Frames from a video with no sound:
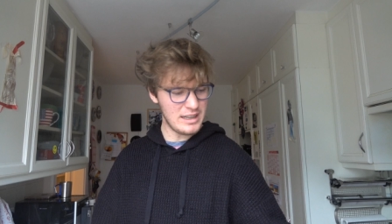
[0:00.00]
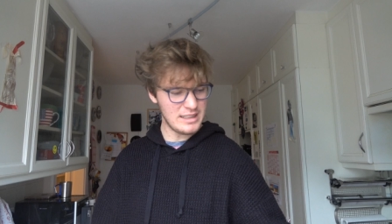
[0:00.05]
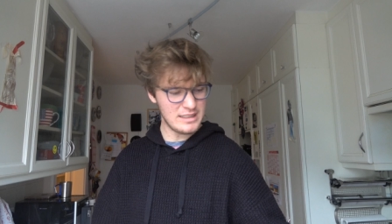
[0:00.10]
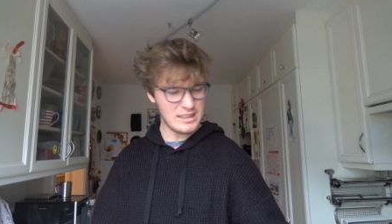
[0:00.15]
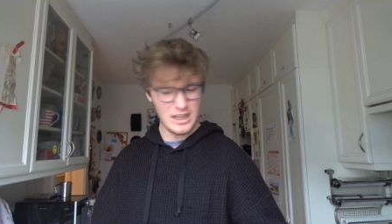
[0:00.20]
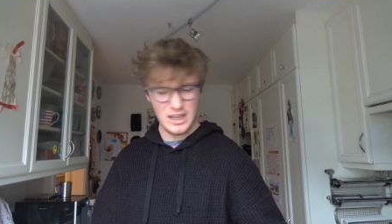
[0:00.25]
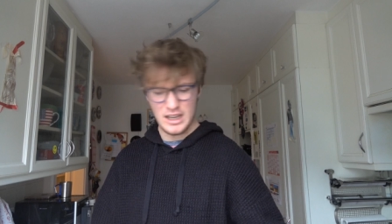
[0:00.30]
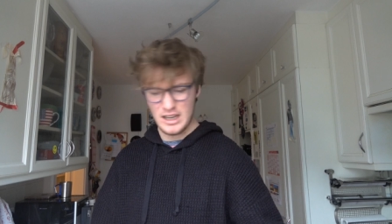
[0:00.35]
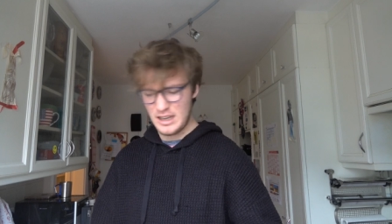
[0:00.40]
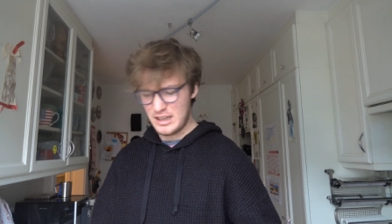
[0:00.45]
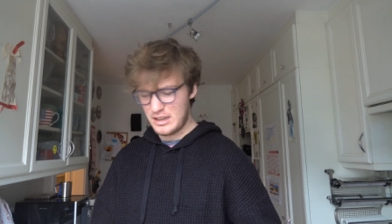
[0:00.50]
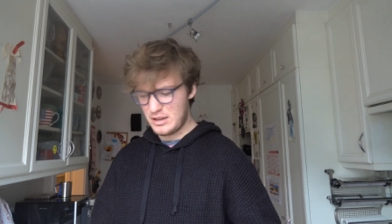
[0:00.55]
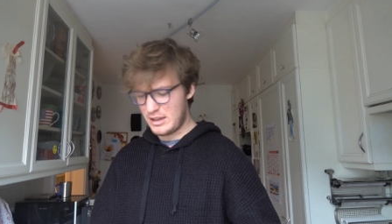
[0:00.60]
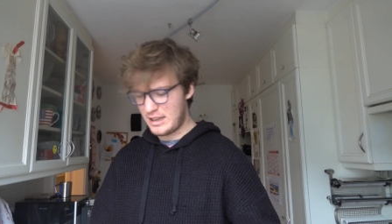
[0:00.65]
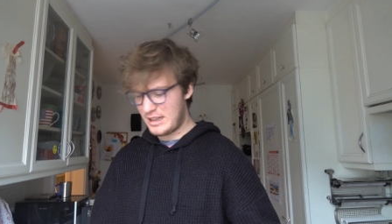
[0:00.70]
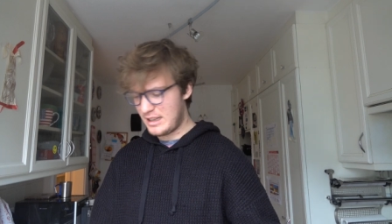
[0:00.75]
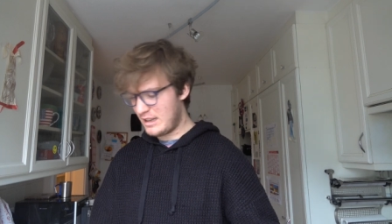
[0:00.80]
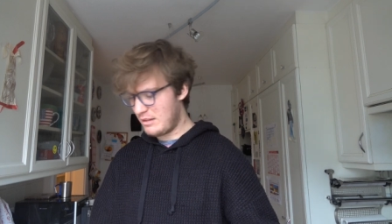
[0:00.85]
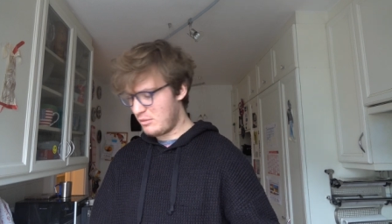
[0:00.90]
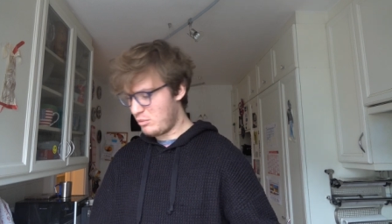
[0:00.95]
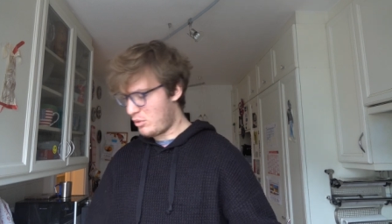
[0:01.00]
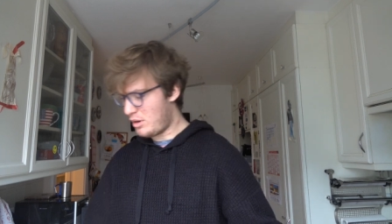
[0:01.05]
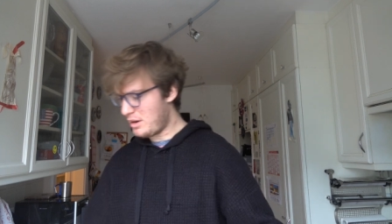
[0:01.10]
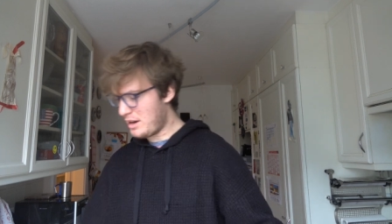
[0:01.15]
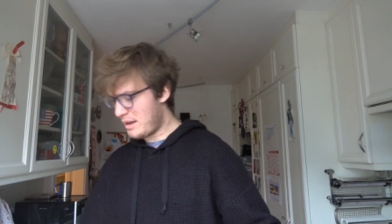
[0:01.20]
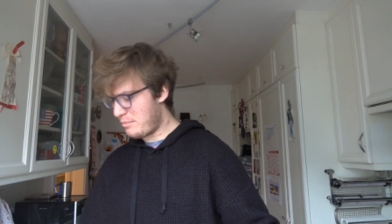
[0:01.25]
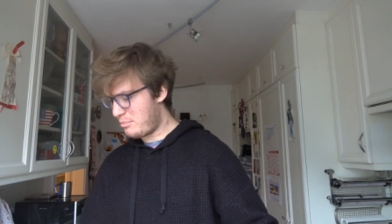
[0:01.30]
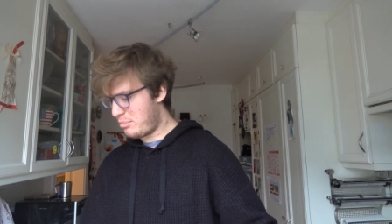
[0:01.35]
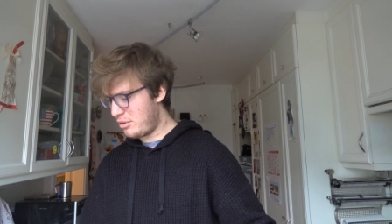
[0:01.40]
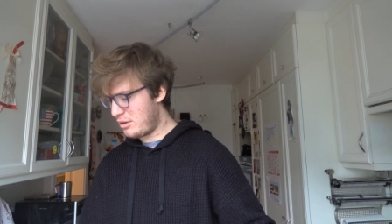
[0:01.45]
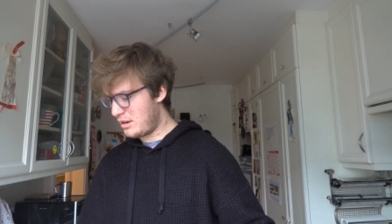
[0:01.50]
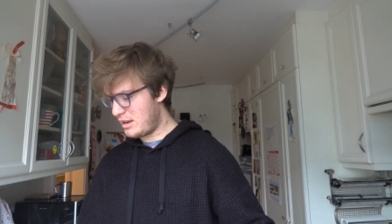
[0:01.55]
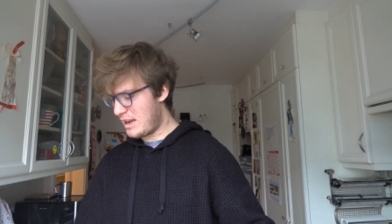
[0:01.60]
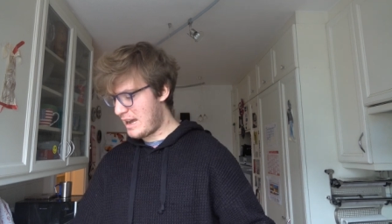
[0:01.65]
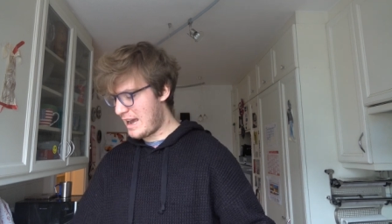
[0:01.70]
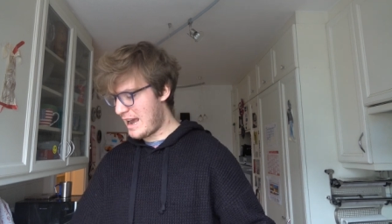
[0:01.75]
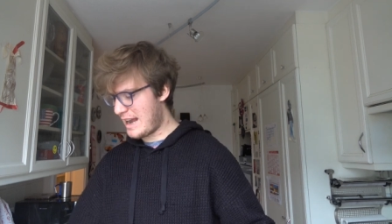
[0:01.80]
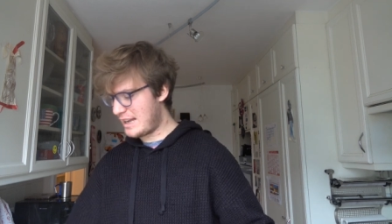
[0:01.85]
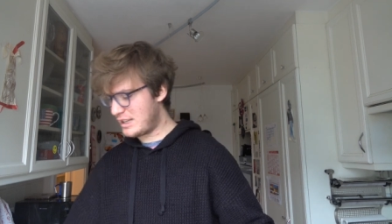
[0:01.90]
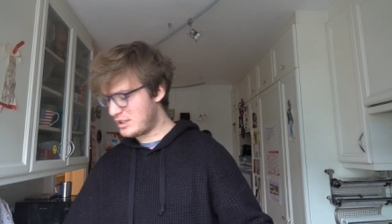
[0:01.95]
guys, the one I
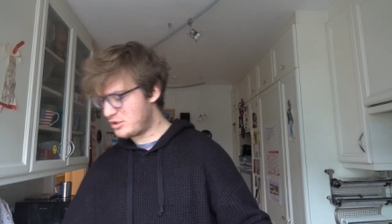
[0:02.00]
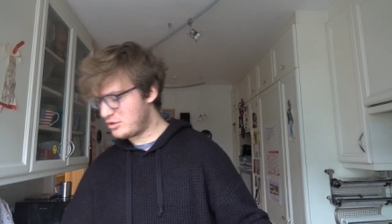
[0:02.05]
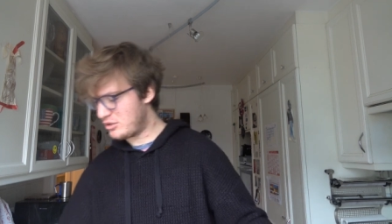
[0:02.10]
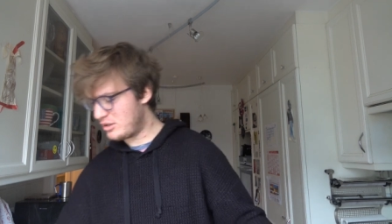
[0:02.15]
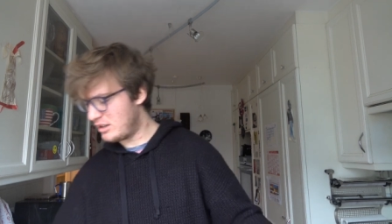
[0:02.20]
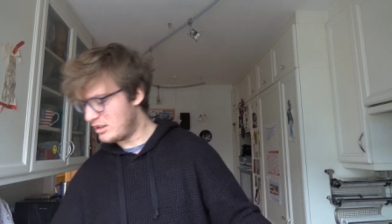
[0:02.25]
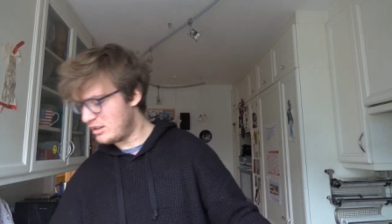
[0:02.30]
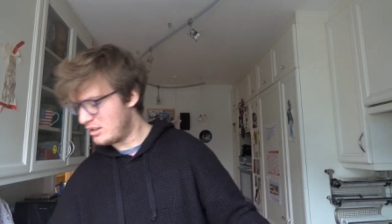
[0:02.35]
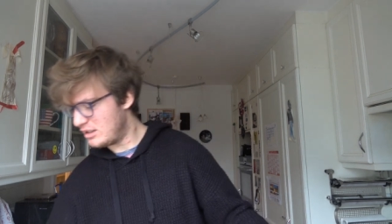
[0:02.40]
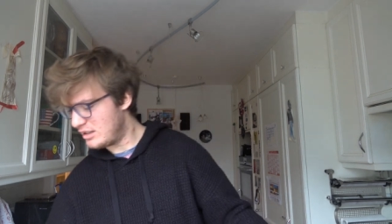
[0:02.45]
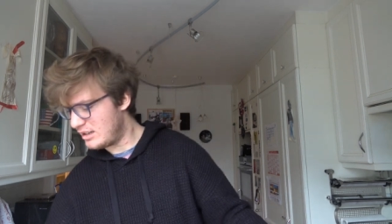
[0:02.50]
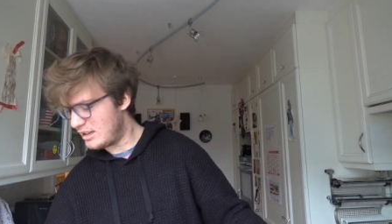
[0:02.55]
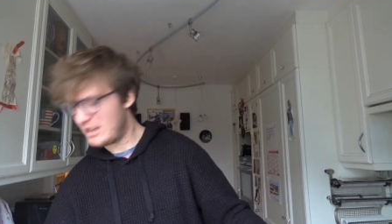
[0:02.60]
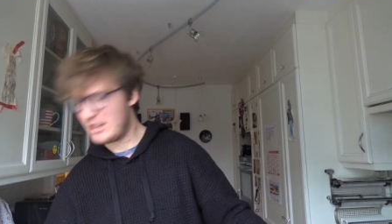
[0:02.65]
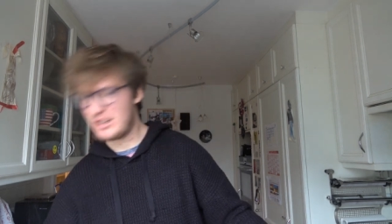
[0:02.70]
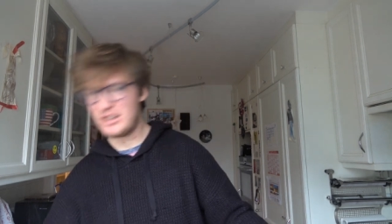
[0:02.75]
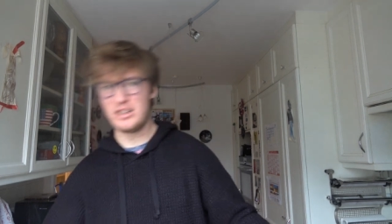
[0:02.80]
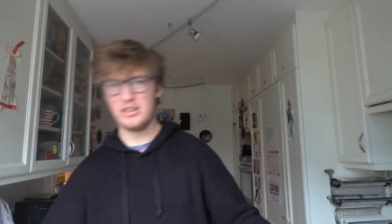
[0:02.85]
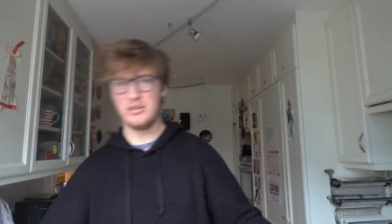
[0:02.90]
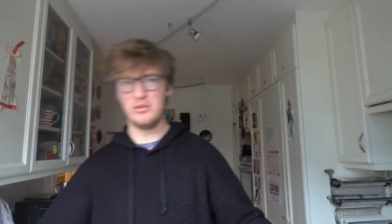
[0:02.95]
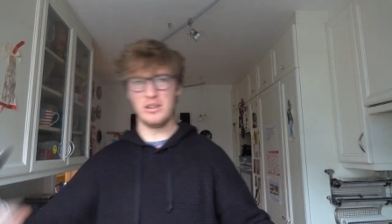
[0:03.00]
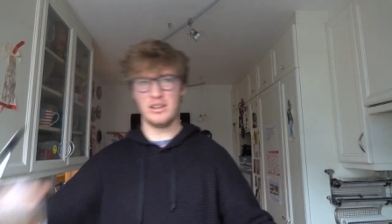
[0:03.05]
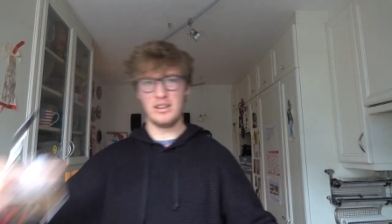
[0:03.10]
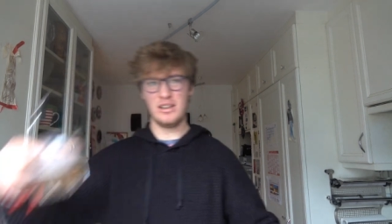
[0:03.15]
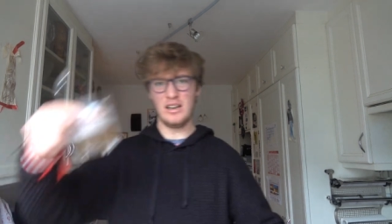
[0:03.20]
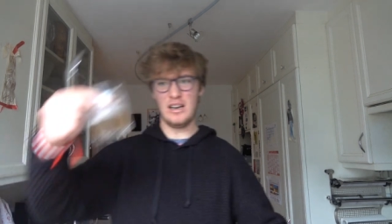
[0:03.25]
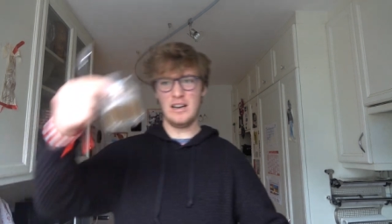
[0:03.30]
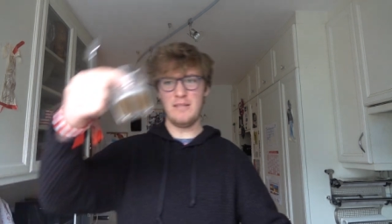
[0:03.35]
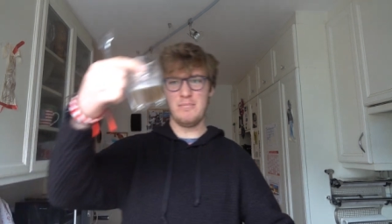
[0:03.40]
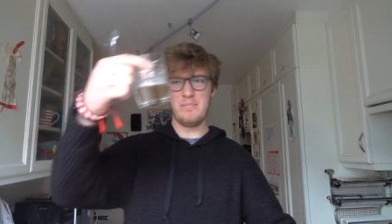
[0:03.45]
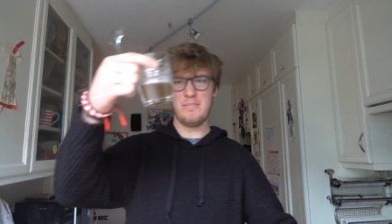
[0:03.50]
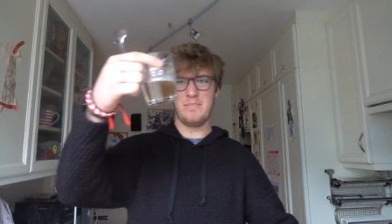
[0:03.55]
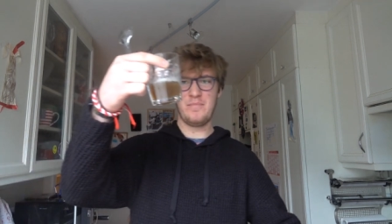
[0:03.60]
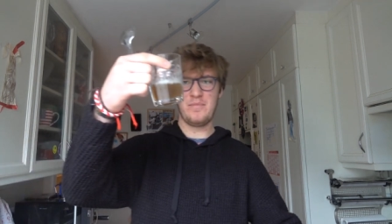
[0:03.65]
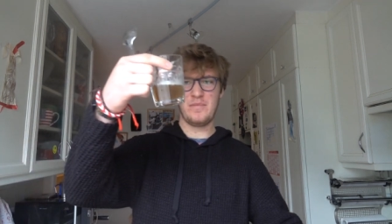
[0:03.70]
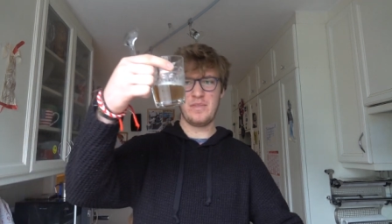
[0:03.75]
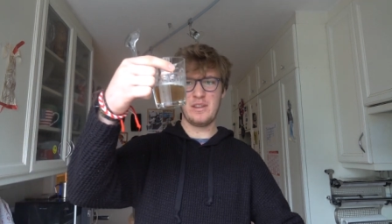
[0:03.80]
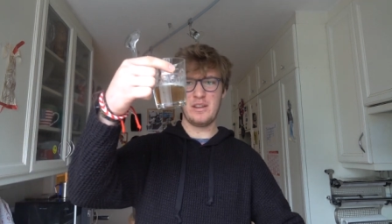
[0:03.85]
put extra into a cup,